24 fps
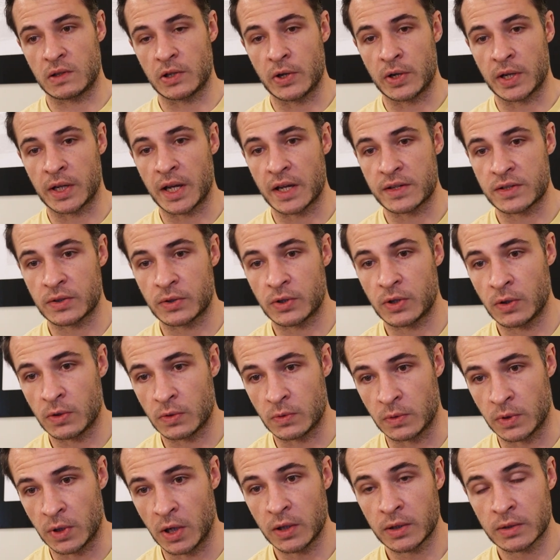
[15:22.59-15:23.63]
learning has occurred
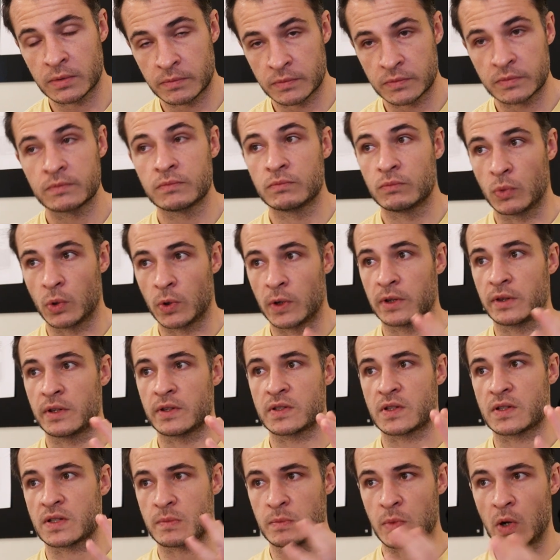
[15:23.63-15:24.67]
or not, more on
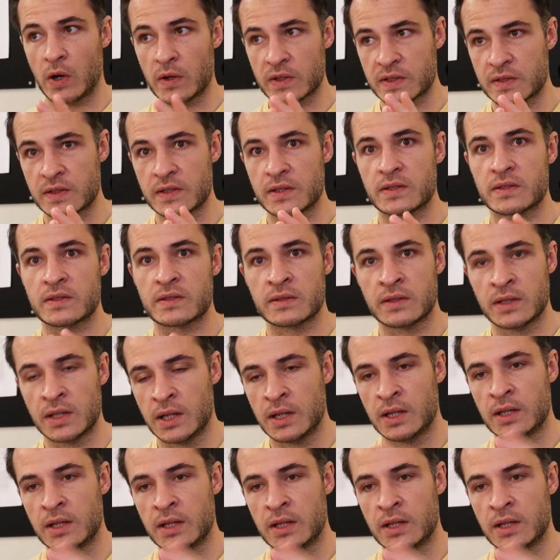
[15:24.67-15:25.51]
this is masters,